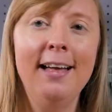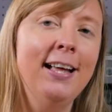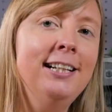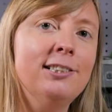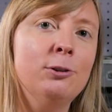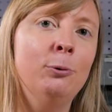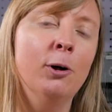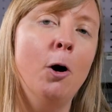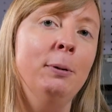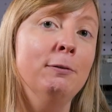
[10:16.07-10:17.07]
Then install
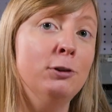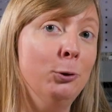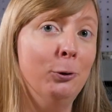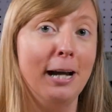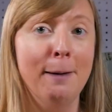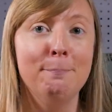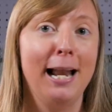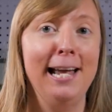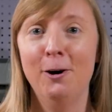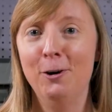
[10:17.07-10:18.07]
a copy of Zork and play